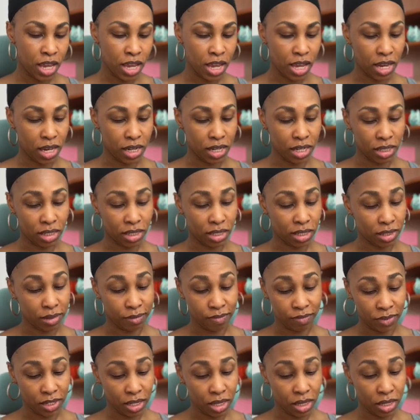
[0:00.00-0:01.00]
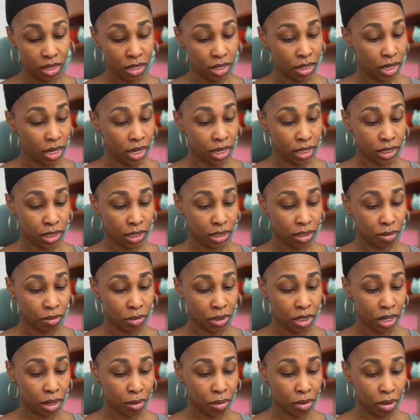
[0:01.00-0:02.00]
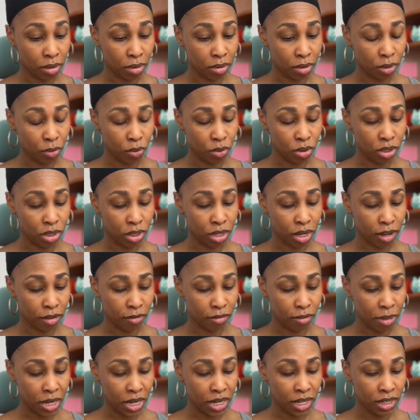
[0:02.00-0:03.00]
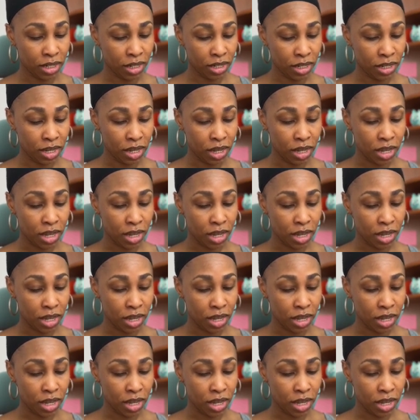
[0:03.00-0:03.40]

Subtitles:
And it's likely something I probably wouldn't have made,